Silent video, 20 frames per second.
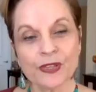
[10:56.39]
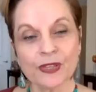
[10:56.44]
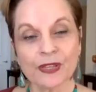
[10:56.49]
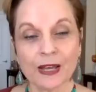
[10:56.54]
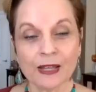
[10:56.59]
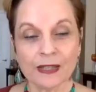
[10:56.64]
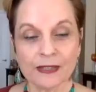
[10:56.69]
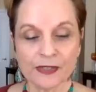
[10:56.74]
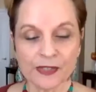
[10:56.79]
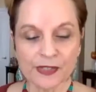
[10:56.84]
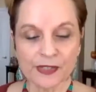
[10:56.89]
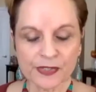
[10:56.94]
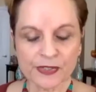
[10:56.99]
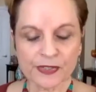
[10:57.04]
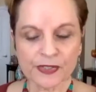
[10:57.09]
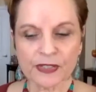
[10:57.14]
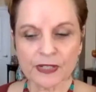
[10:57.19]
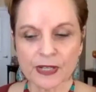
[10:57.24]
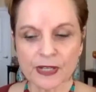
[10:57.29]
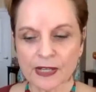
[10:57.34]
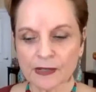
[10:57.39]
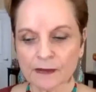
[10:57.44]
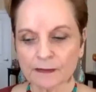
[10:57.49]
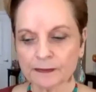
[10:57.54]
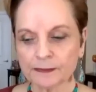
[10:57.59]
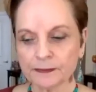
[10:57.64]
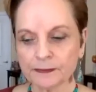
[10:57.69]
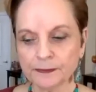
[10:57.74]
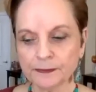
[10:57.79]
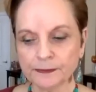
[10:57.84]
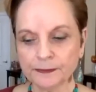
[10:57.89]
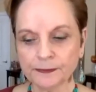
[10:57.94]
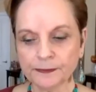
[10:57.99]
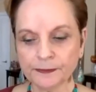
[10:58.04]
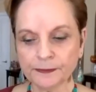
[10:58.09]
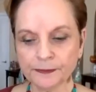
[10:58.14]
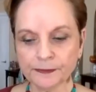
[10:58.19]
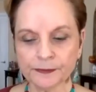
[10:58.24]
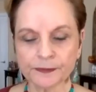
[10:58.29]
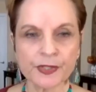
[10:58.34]
this
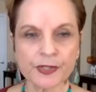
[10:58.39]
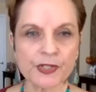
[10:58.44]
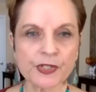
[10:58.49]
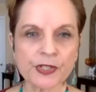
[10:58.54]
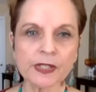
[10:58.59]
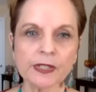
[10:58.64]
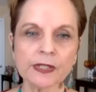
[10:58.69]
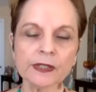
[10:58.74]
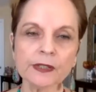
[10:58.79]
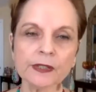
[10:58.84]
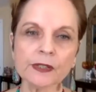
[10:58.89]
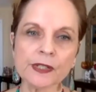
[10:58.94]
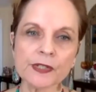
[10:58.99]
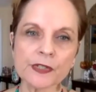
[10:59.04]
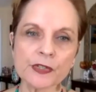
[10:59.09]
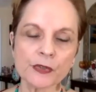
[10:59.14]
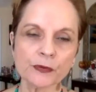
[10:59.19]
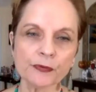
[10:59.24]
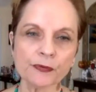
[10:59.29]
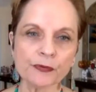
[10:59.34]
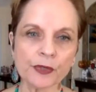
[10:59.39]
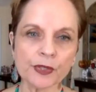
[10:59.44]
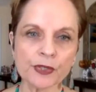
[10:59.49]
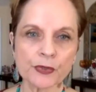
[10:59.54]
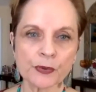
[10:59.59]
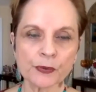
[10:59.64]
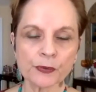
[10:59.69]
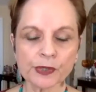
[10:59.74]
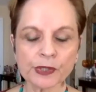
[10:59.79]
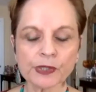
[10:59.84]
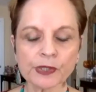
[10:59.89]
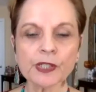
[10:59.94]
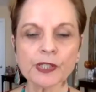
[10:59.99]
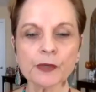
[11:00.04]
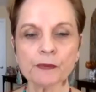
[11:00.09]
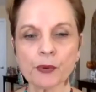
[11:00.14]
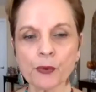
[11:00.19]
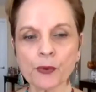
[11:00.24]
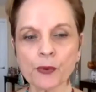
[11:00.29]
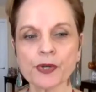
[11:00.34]
skill is a really
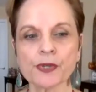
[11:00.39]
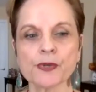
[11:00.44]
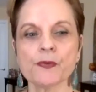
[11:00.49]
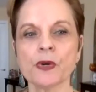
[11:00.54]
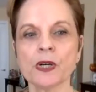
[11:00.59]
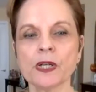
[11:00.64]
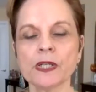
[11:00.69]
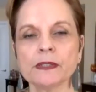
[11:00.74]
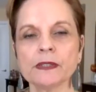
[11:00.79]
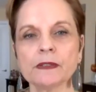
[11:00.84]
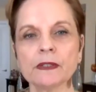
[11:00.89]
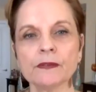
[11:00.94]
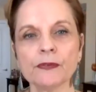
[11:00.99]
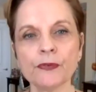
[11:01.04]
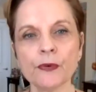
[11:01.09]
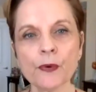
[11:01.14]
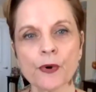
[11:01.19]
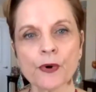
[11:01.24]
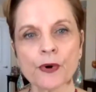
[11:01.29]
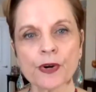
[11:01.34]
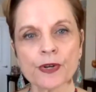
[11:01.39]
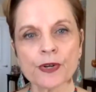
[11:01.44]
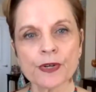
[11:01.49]
important one for